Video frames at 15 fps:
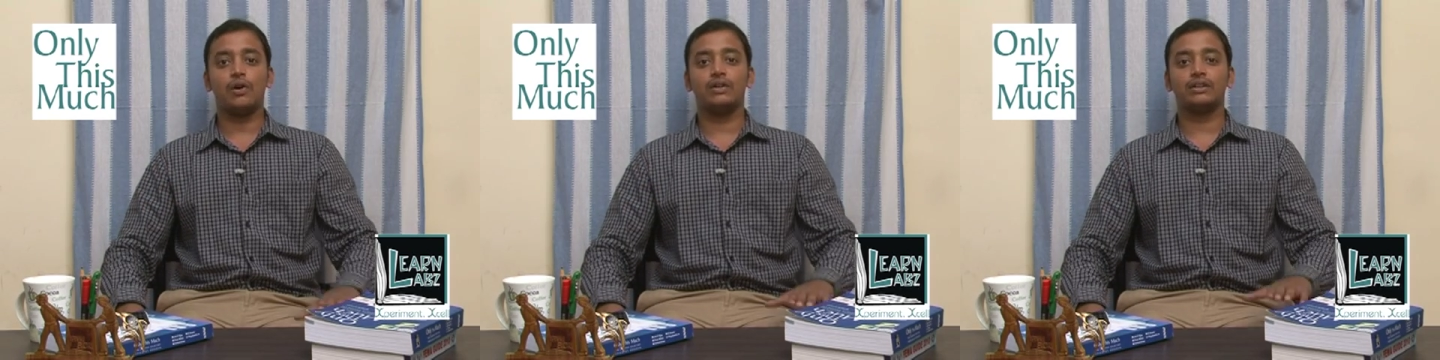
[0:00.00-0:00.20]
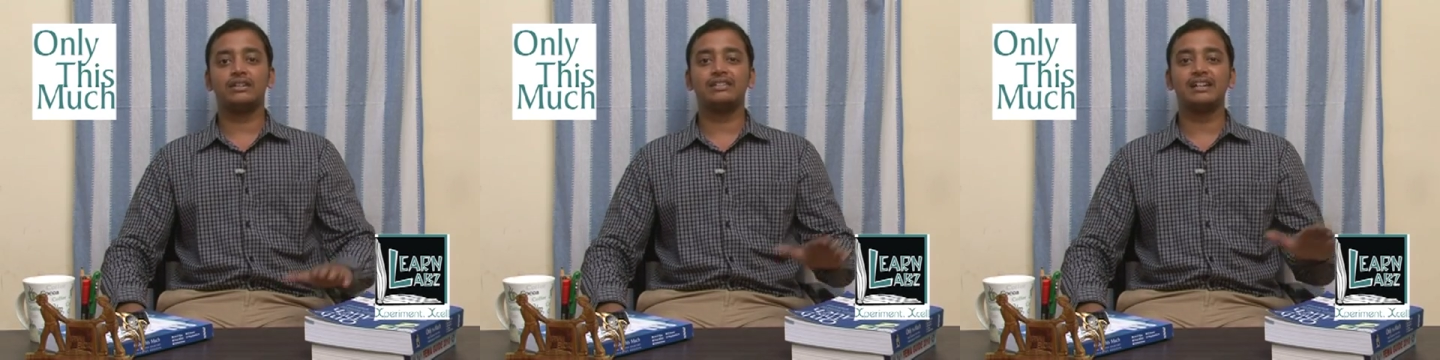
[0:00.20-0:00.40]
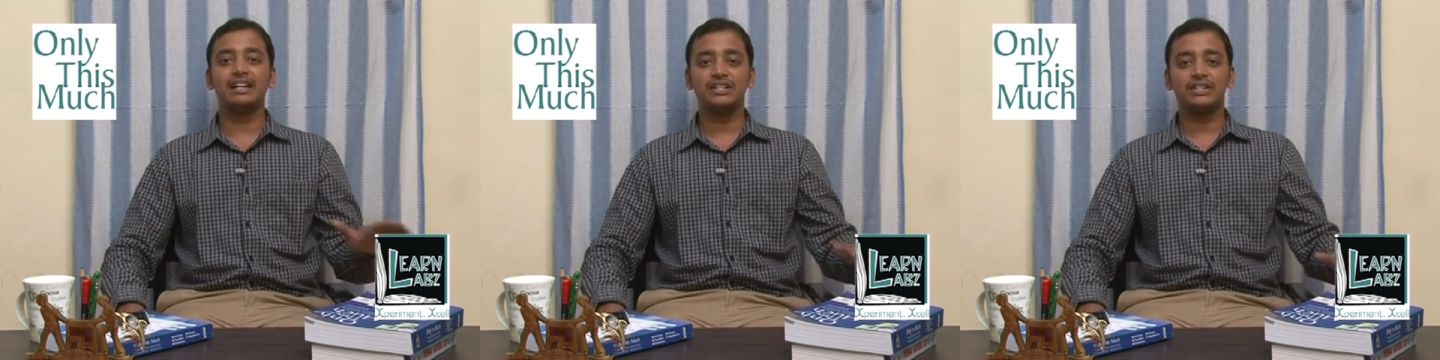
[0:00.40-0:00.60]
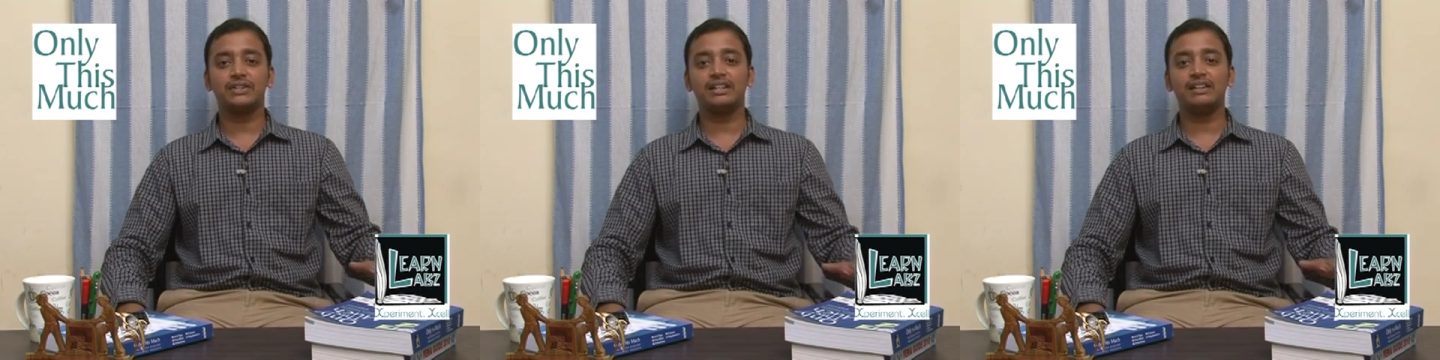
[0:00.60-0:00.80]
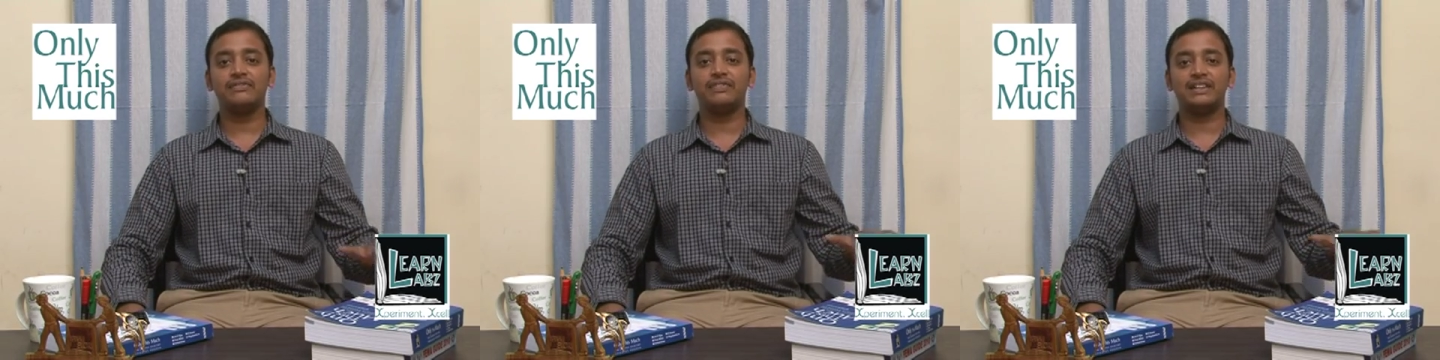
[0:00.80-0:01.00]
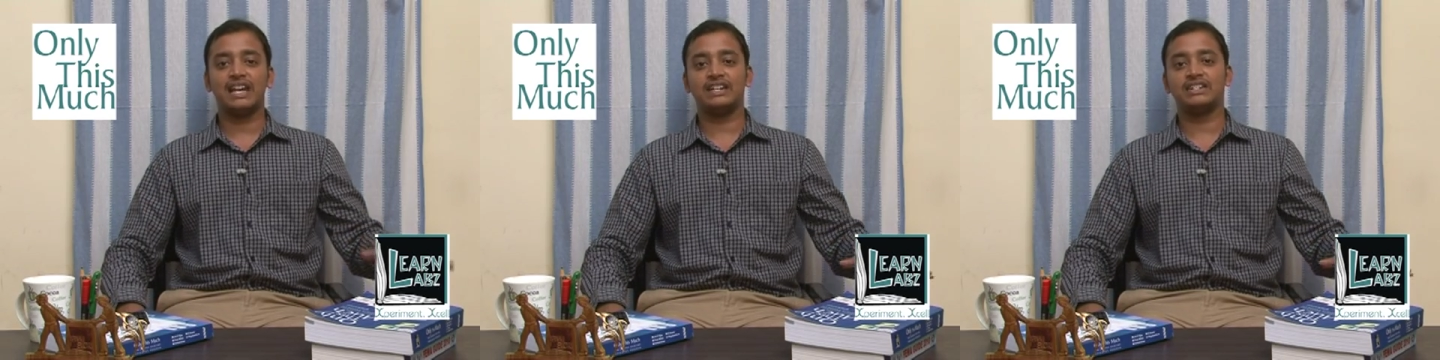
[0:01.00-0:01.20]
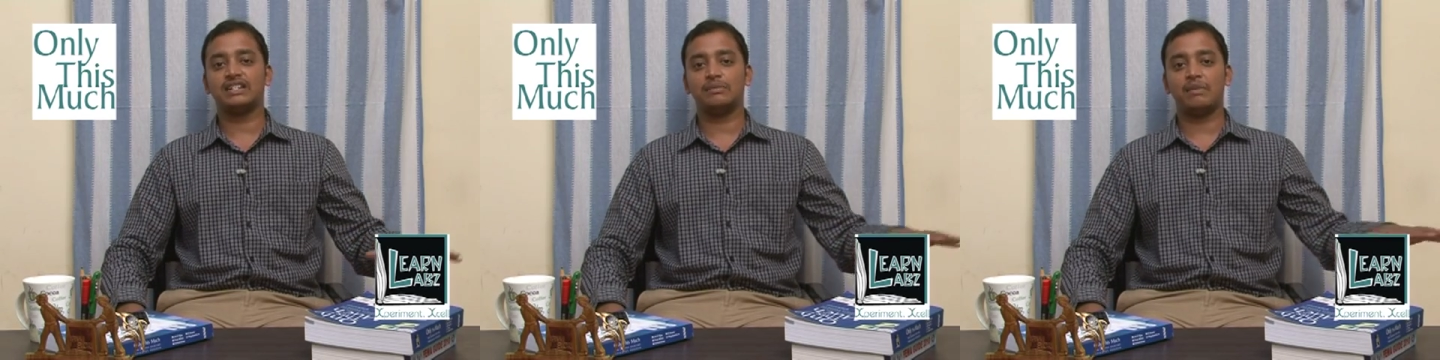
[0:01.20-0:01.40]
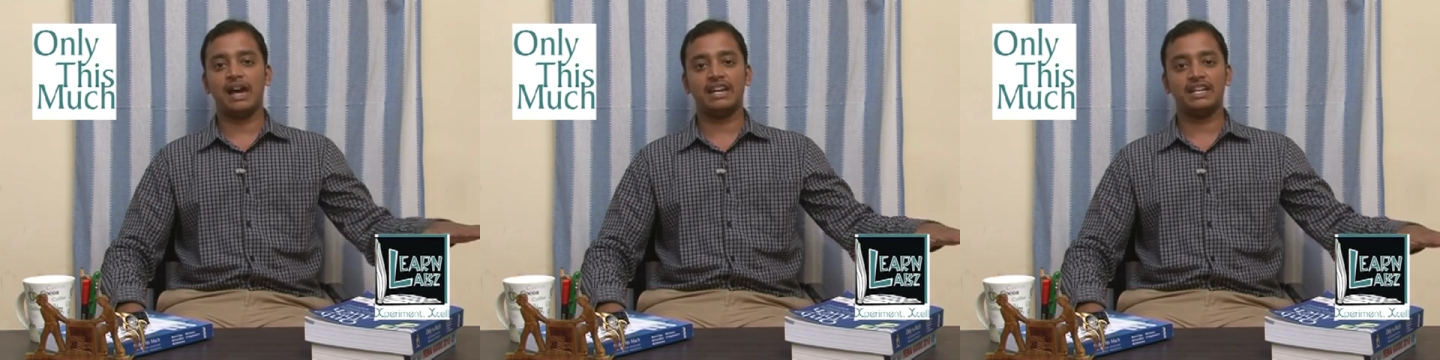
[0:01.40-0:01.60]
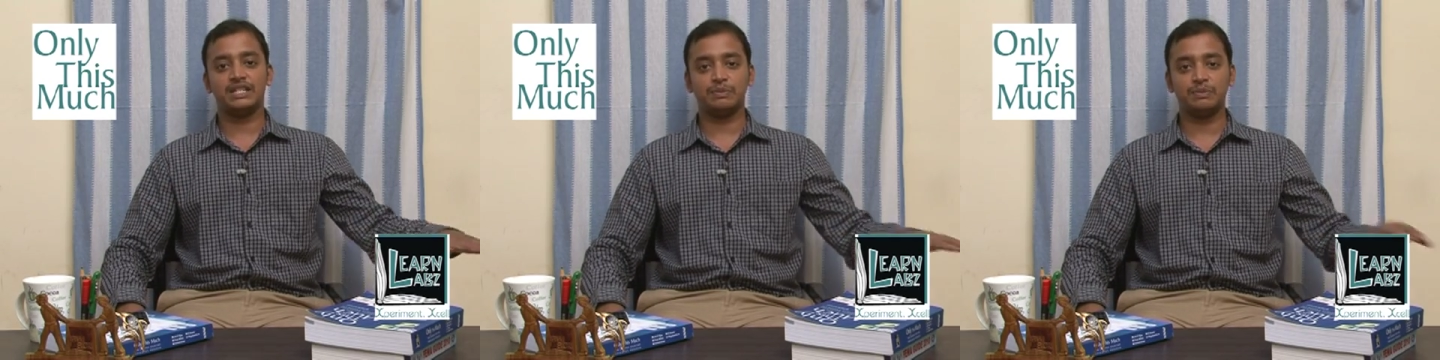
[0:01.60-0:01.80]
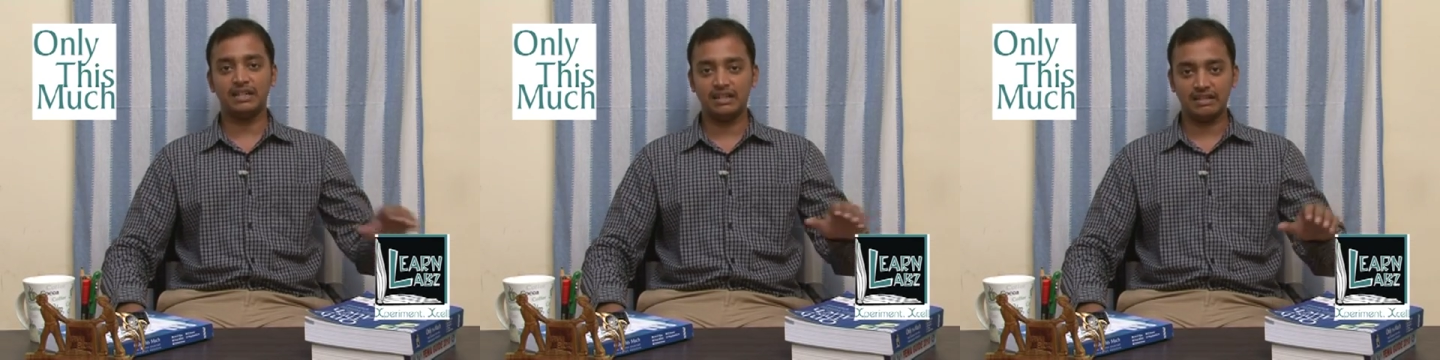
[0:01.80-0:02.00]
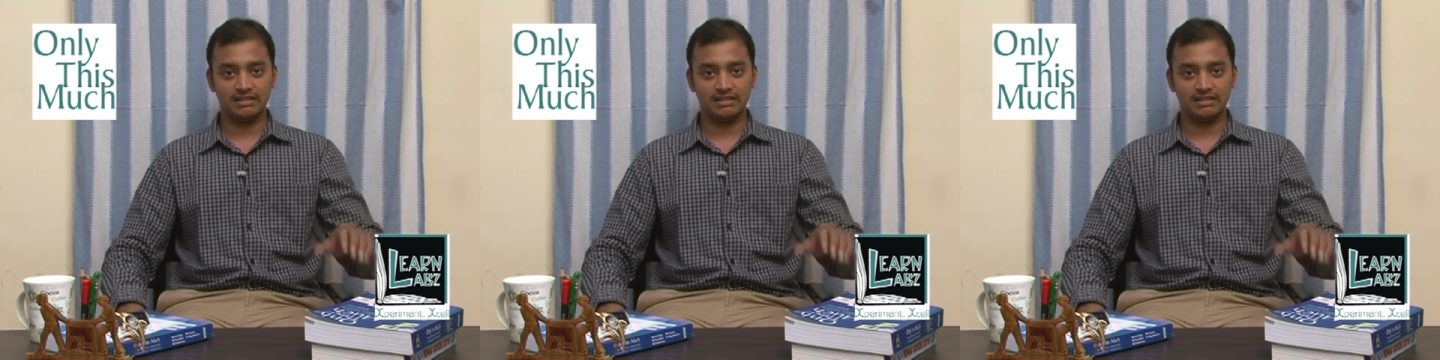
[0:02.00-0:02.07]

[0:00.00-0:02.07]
are traditional financial management